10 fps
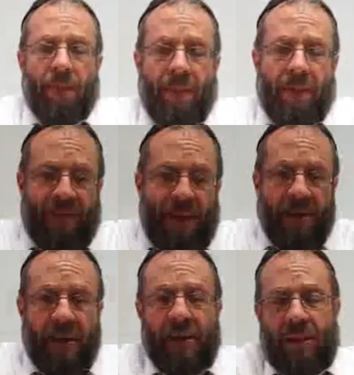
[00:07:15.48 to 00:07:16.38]
the
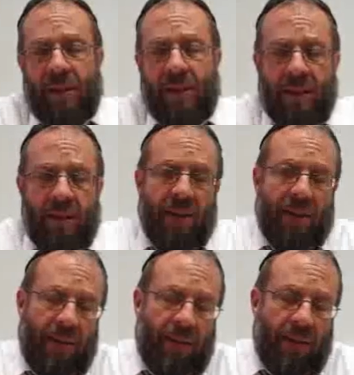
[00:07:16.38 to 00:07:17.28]
fact that the
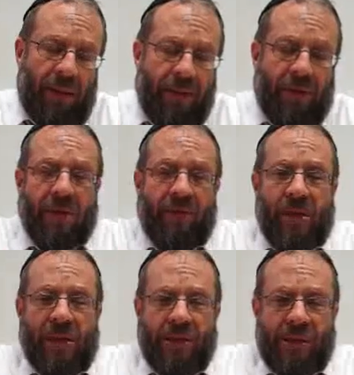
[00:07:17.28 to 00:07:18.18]
lectures of
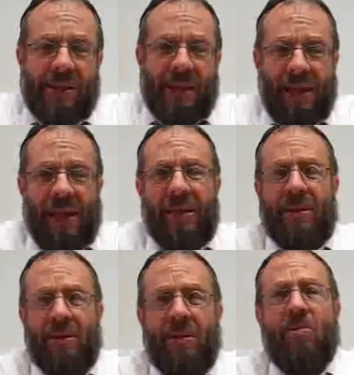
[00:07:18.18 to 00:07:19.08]
Genesis
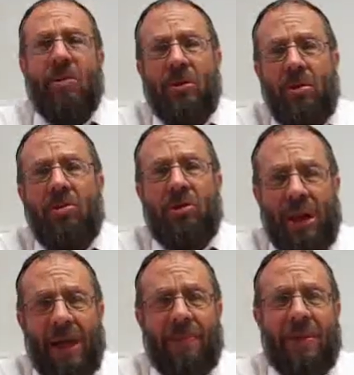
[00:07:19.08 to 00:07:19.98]
end with two
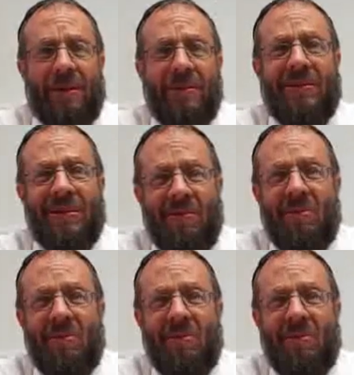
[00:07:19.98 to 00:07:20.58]
chapters,